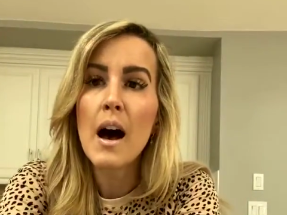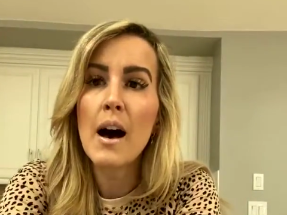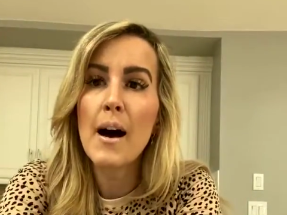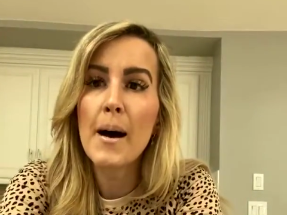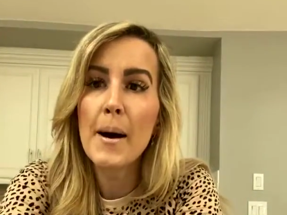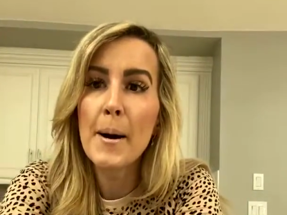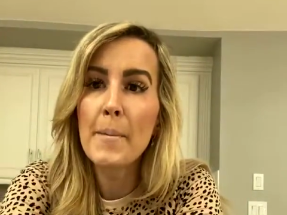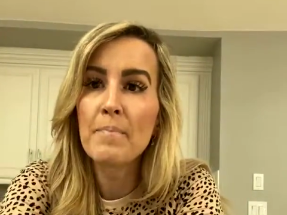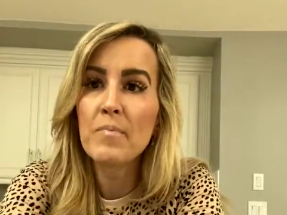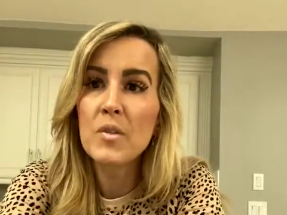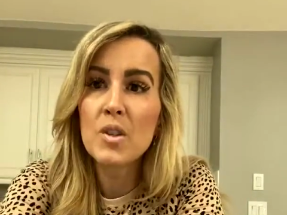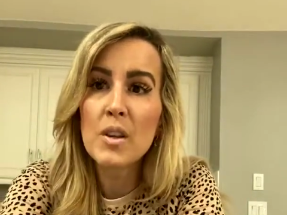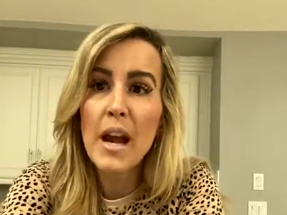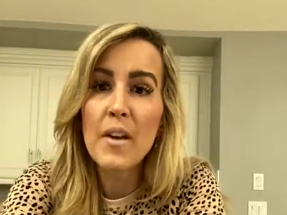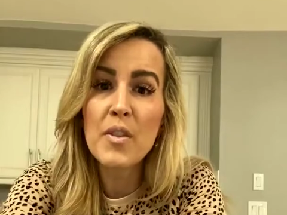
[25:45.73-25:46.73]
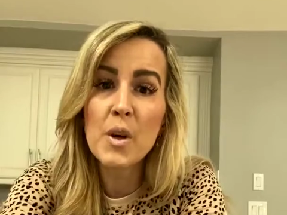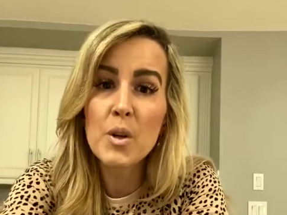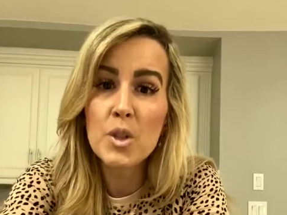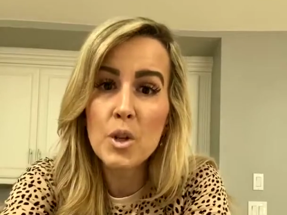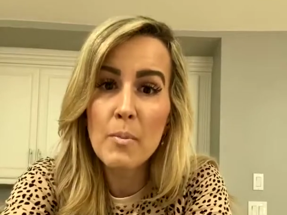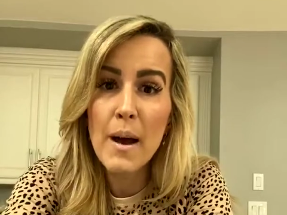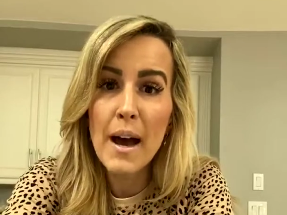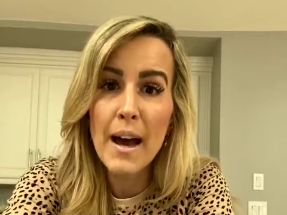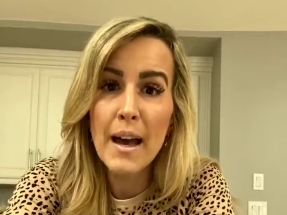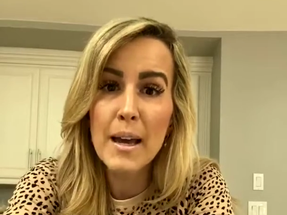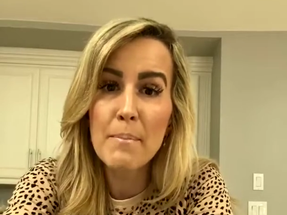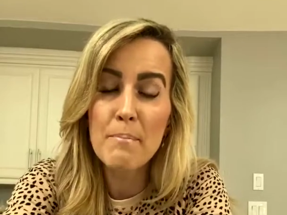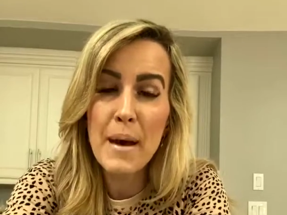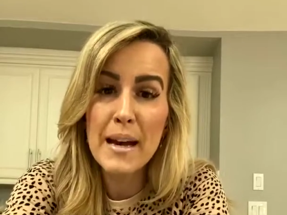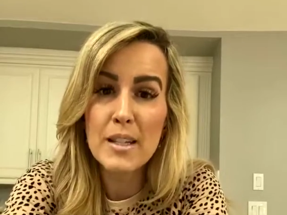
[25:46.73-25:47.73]
So yeah, those are
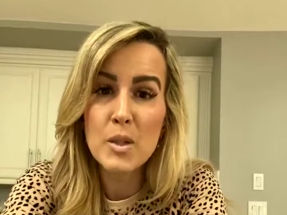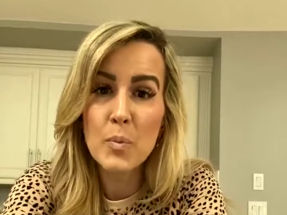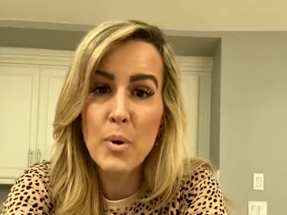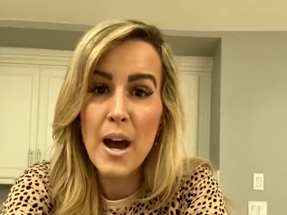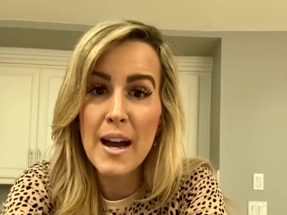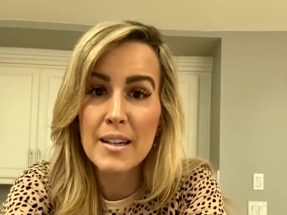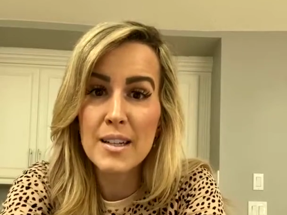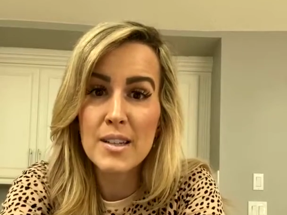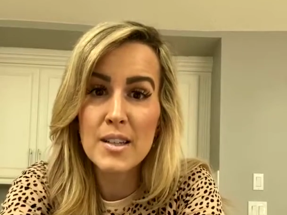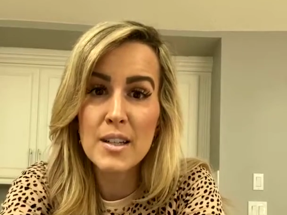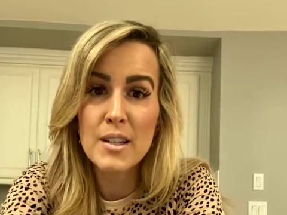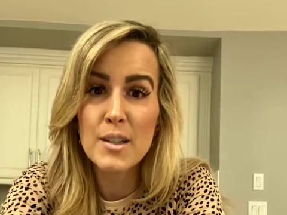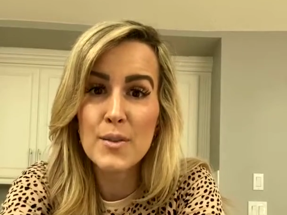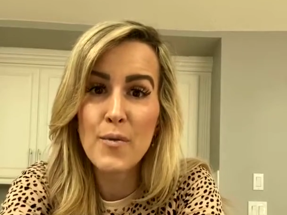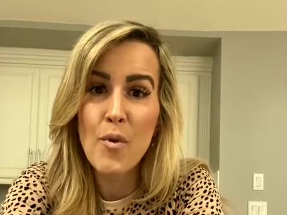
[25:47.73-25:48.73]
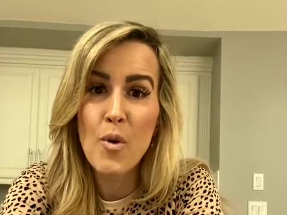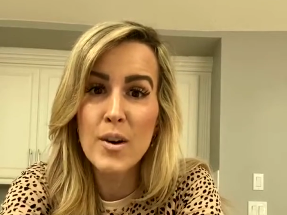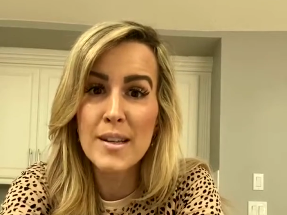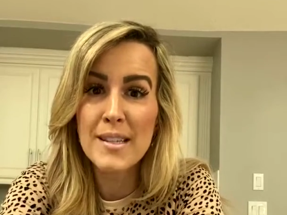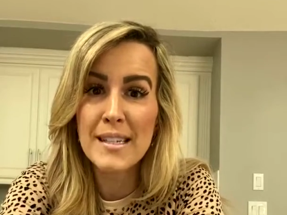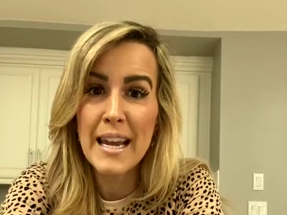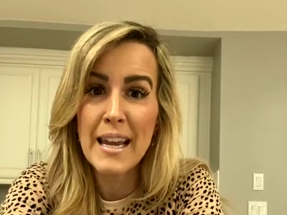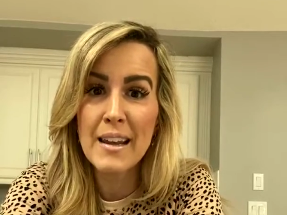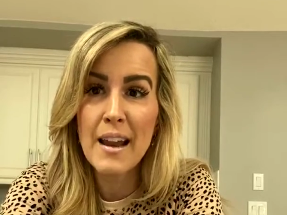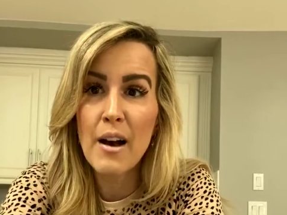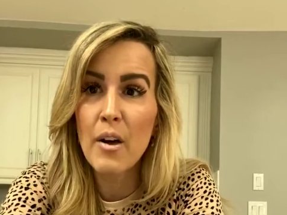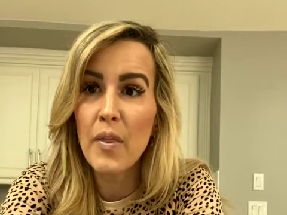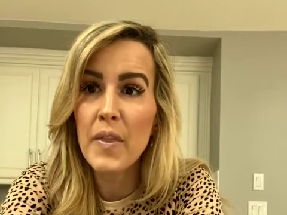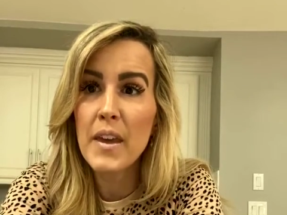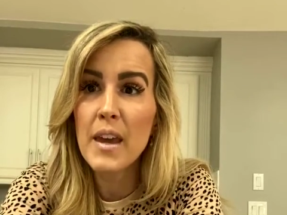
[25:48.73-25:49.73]
my best practices for staying
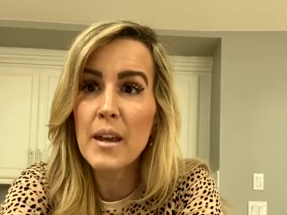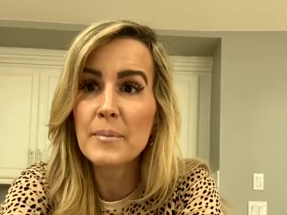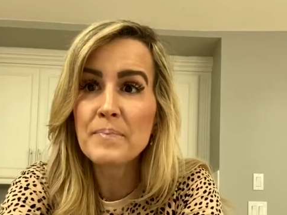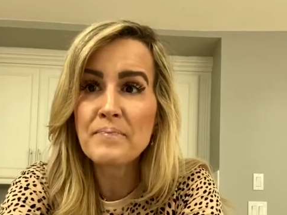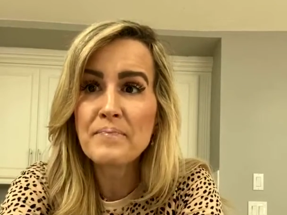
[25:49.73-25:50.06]
healthy